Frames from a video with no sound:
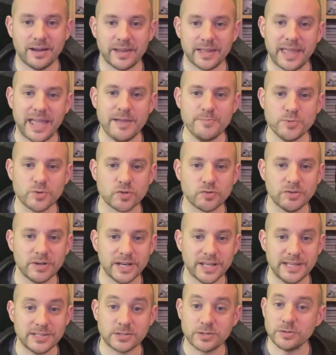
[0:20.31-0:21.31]
a game was
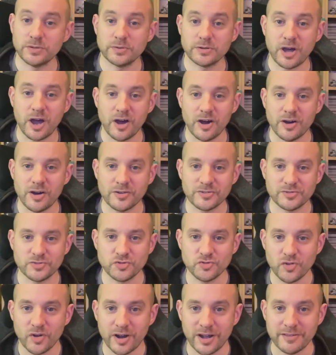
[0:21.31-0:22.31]
released called Hard
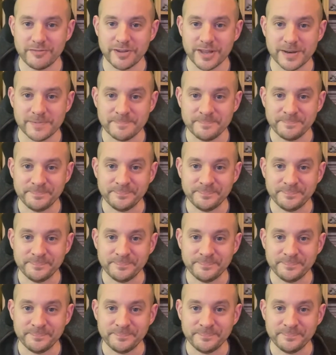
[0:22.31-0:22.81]
Drivin'.